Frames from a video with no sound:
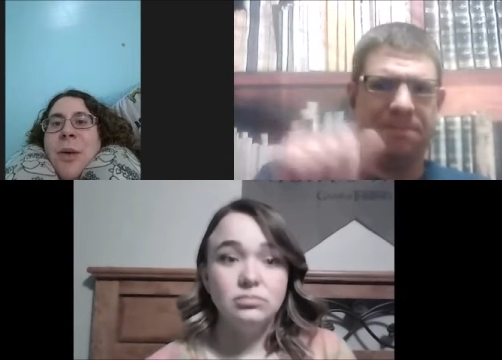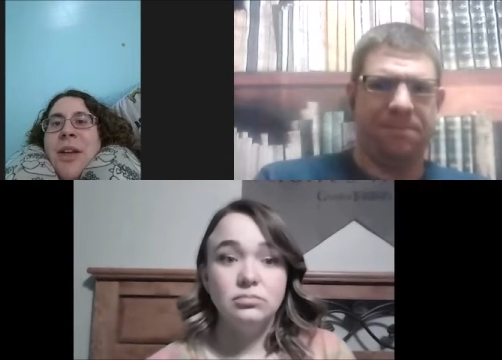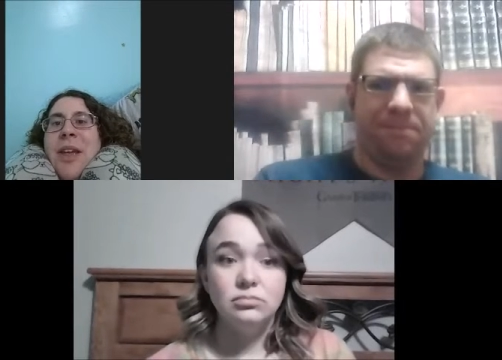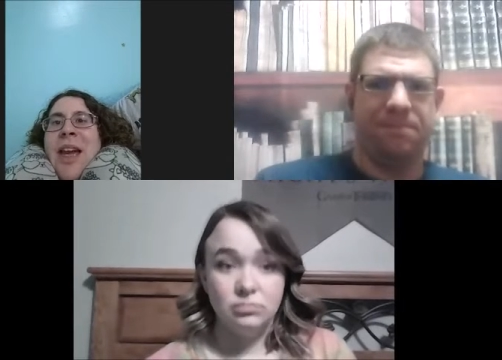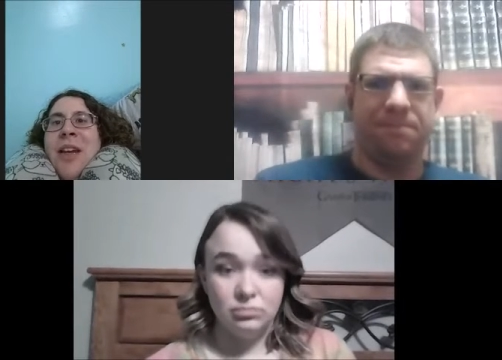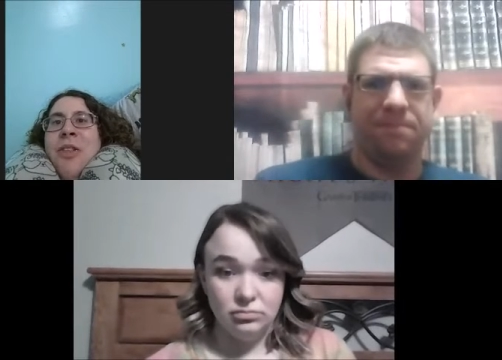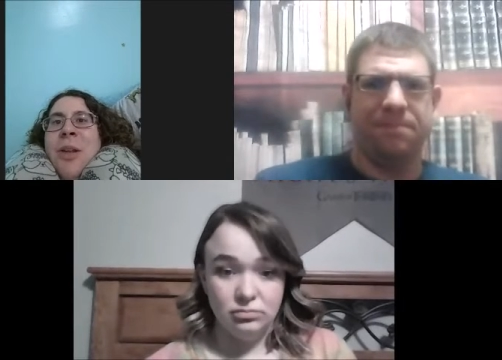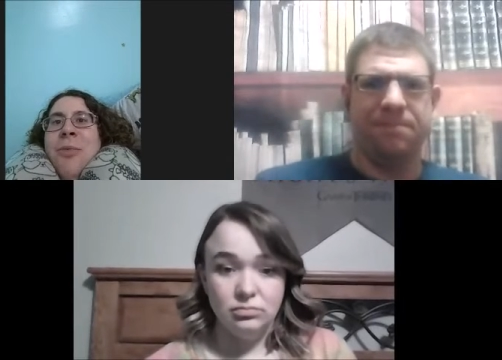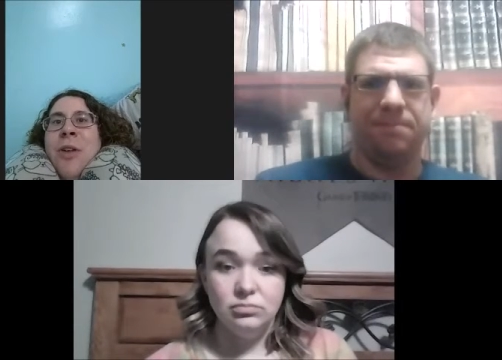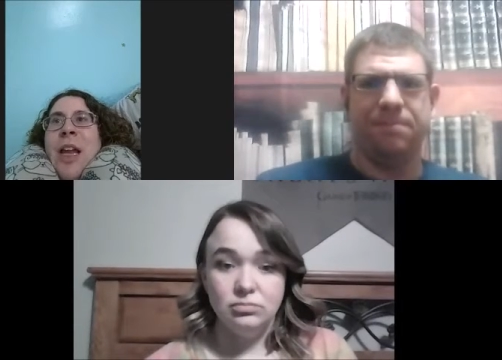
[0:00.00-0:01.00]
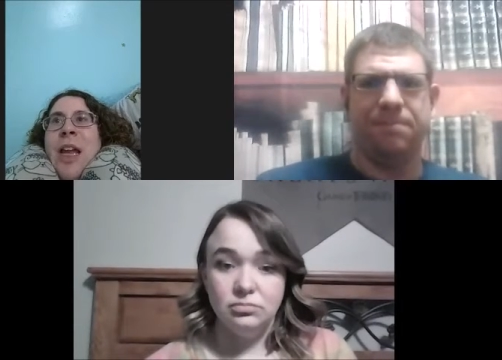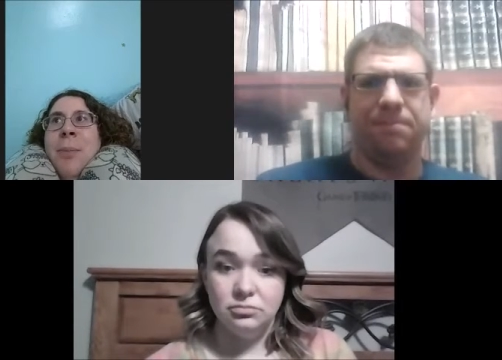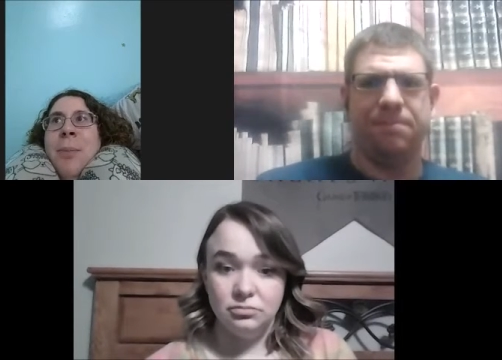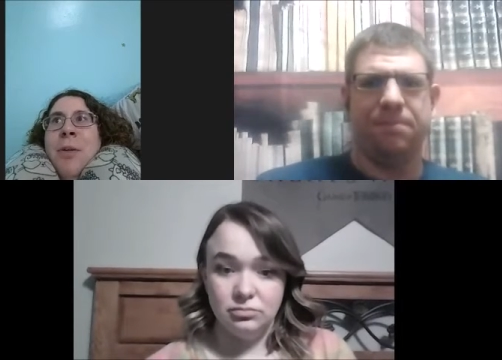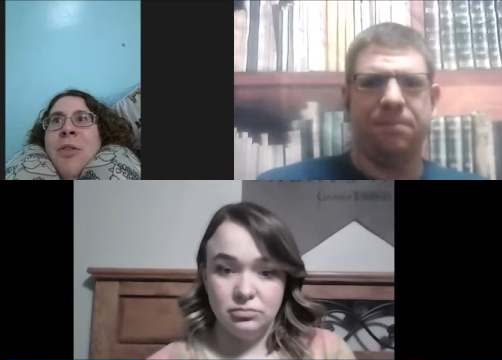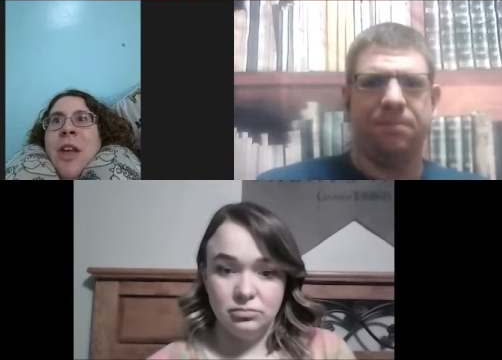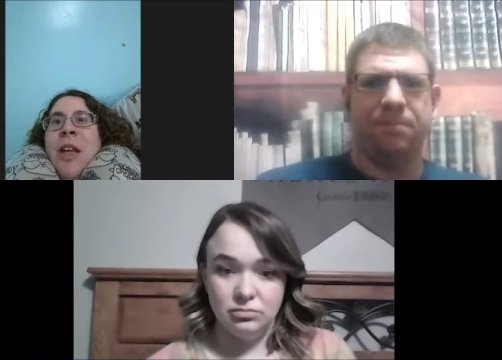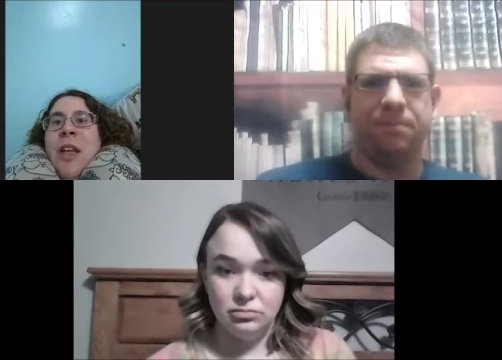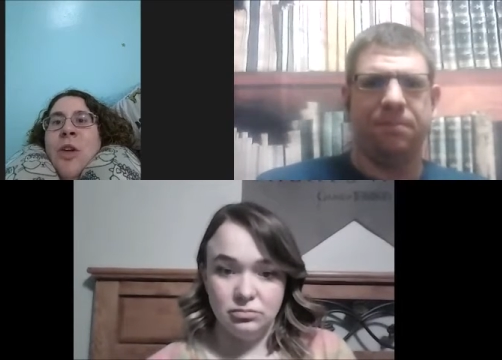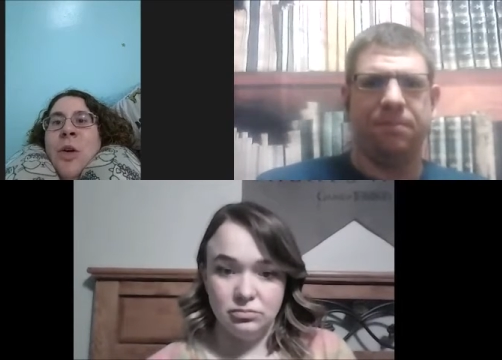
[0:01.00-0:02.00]
Speaker 1: Well, yeah, except for Ampersand
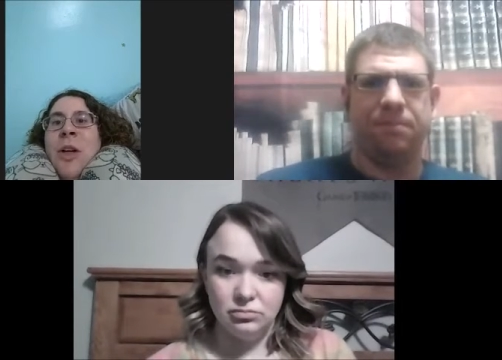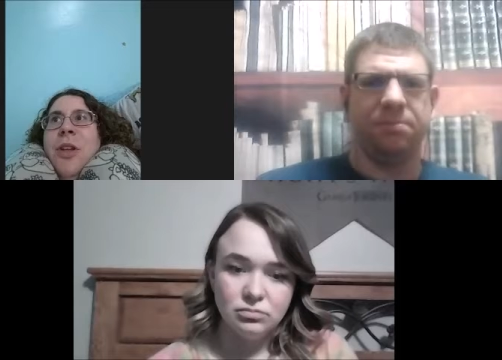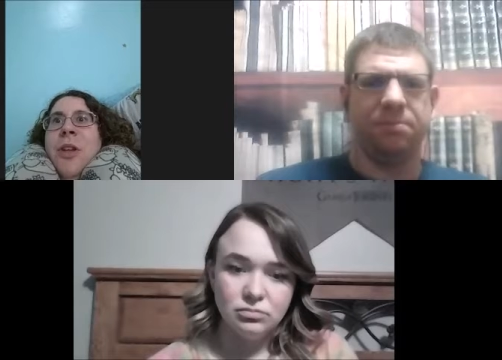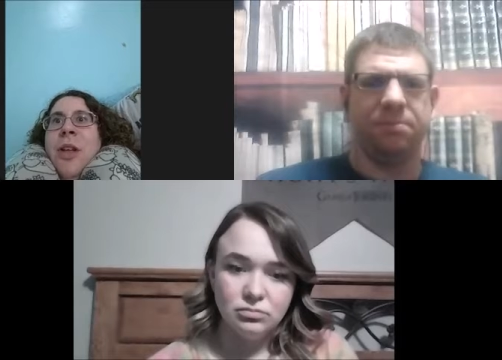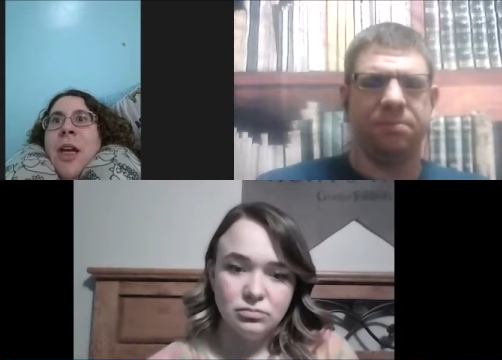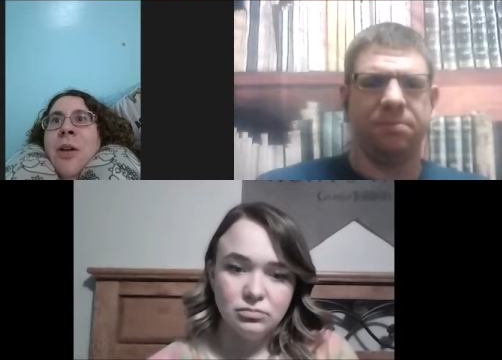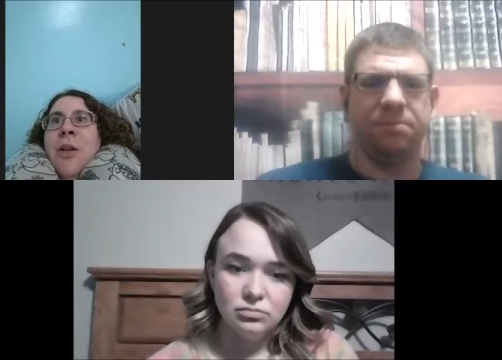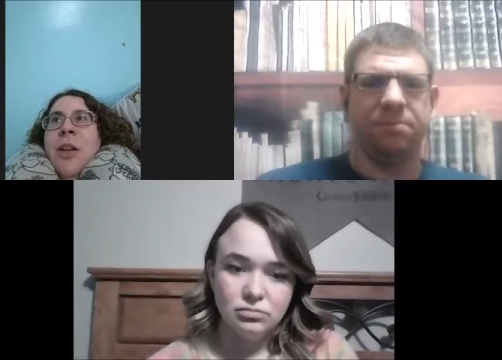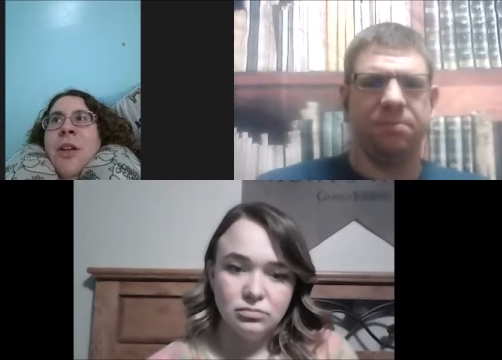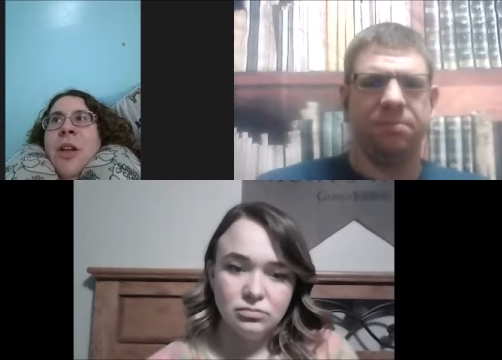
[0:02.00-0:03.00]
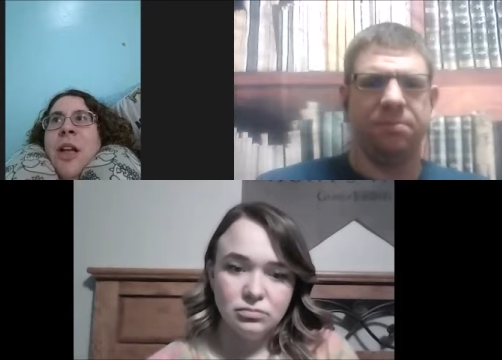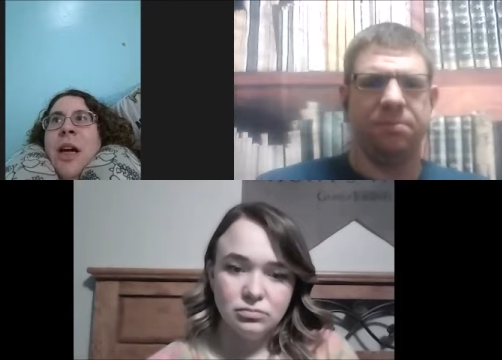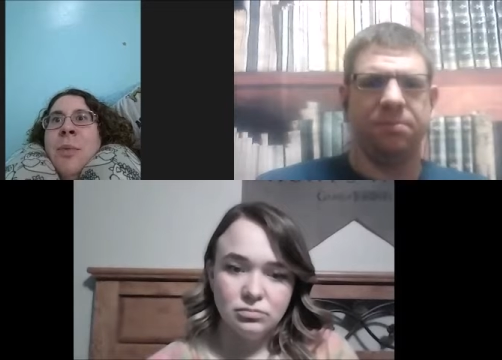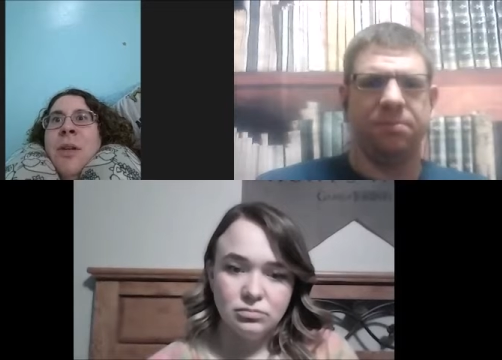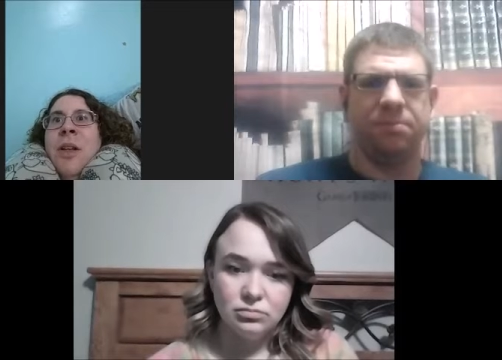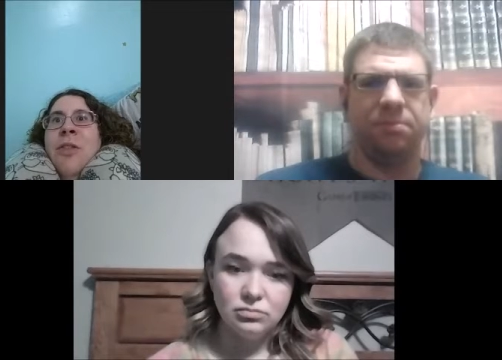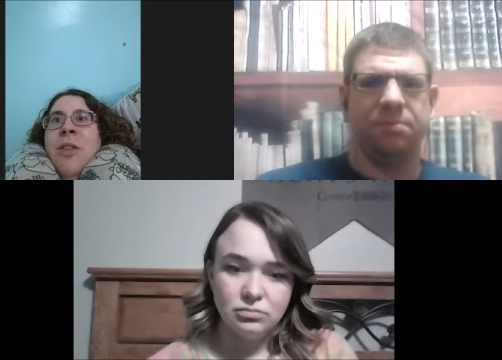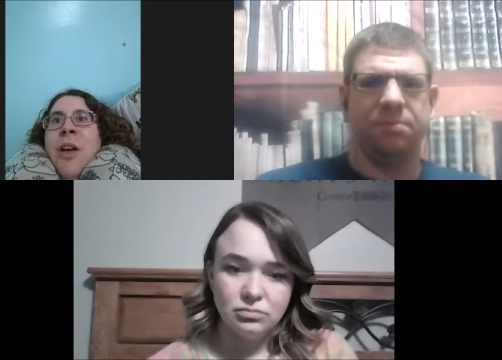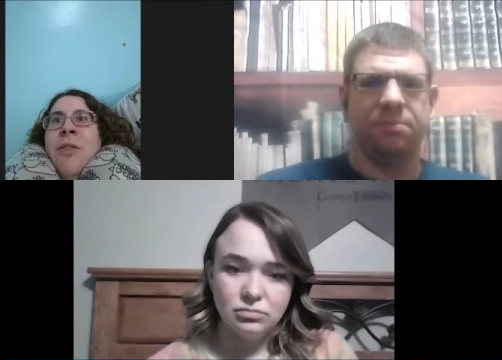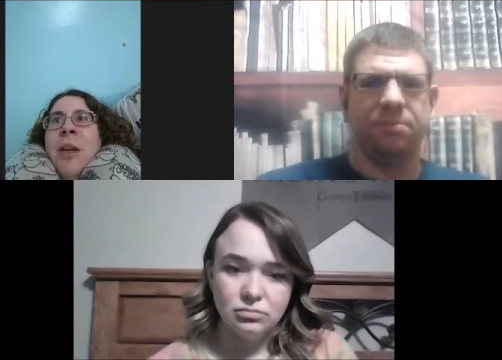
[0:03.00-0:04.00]
and Yorick. Did, not only did it not really
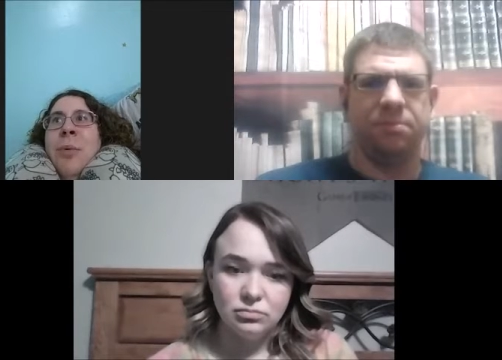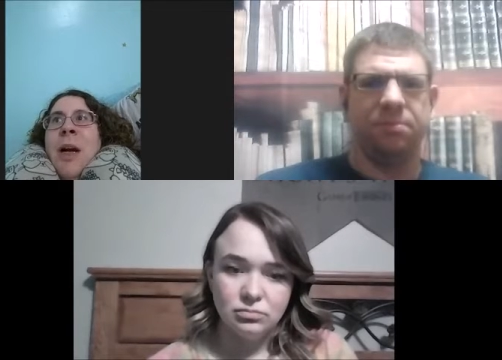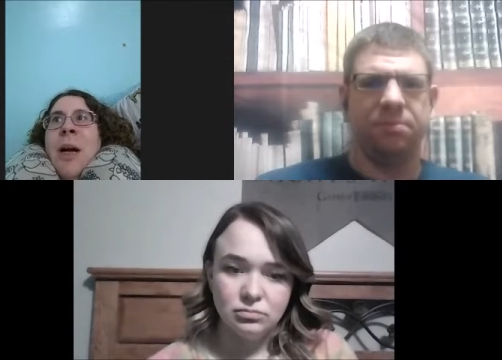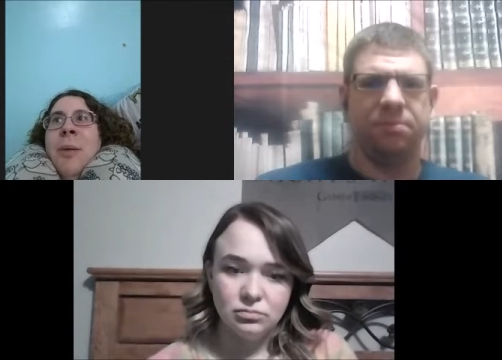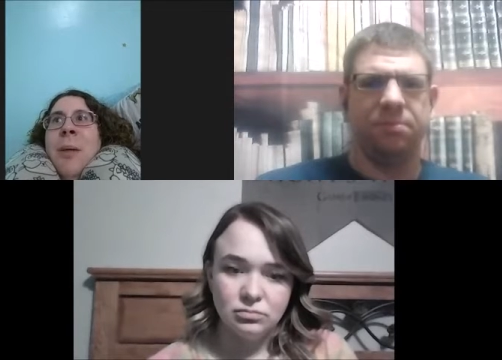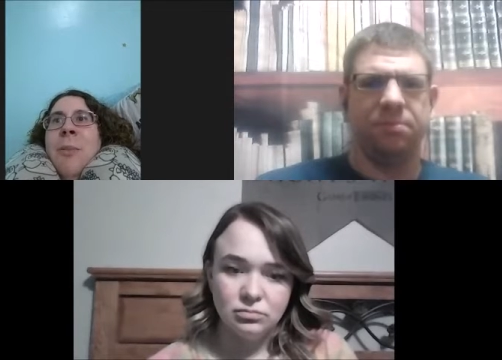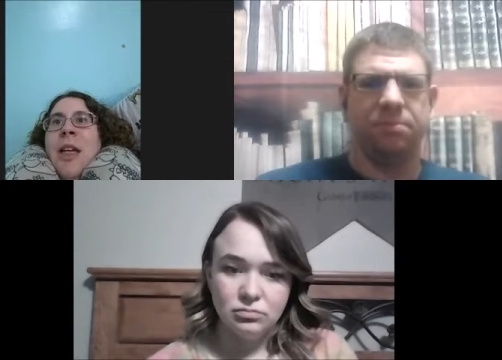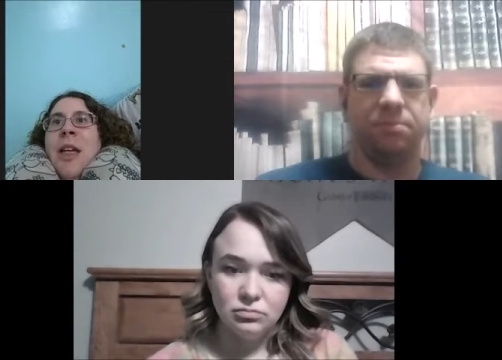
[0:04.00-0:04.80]
solve any problems,